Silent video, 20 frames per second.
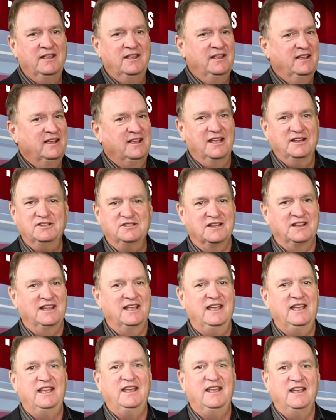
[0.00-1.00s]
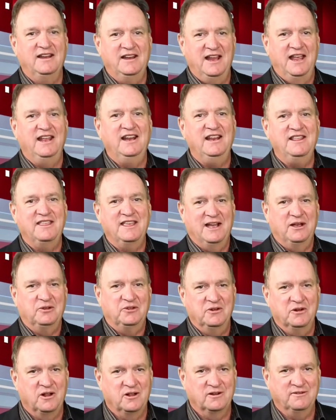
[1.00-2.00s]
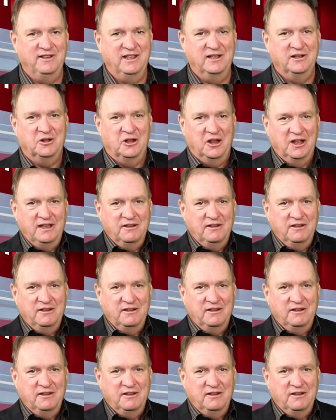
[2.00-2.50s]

can delay an $80,000 vehicle.